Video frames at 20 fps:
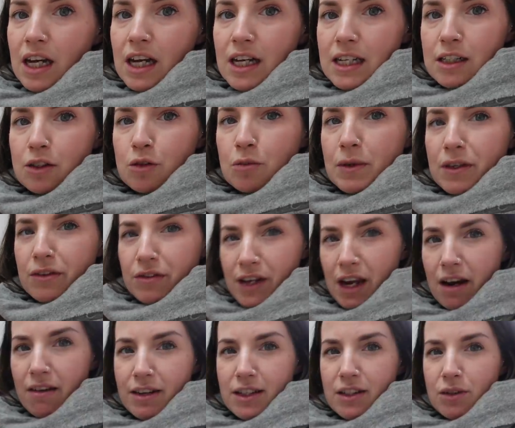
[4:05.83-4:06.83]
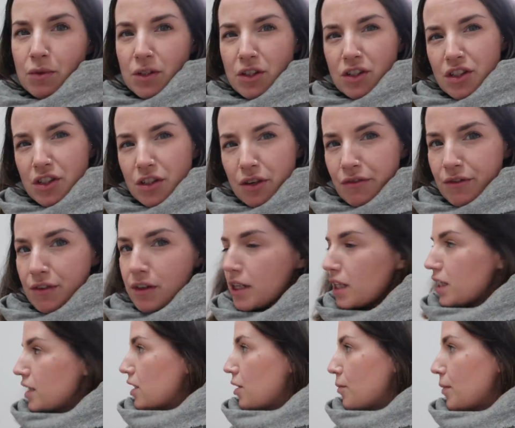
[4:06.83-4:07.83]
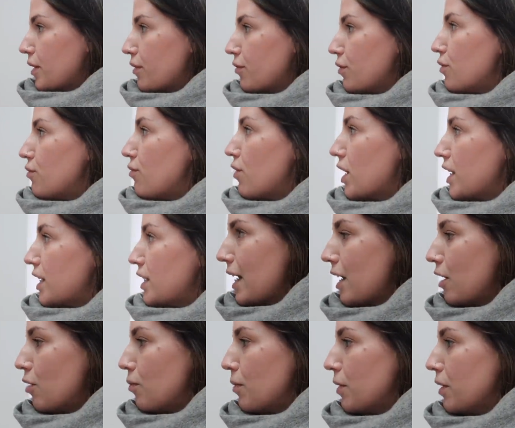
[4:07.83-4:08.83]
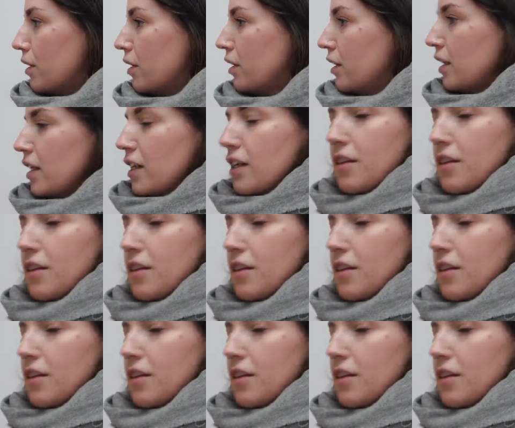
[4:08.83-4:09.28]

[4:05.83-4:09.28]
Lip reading: a little bit of character, which I don't feel like is coming through right now, but